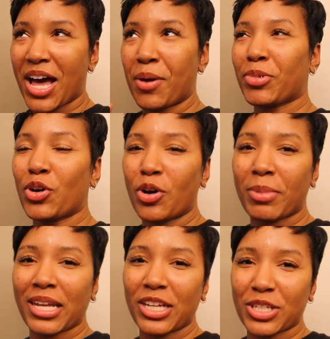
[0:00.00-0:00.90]
I'm going
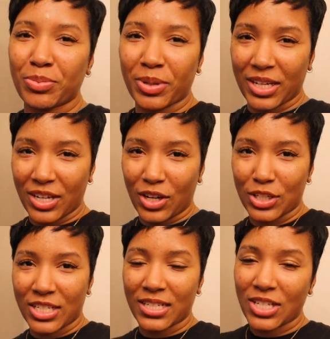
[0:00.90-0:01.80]
my lunch break,
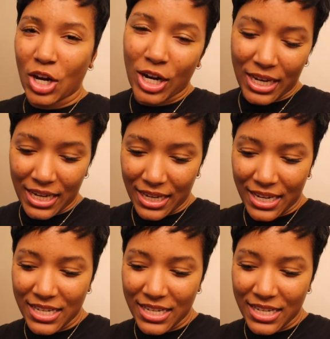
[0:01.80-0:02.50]
y'all, to Target.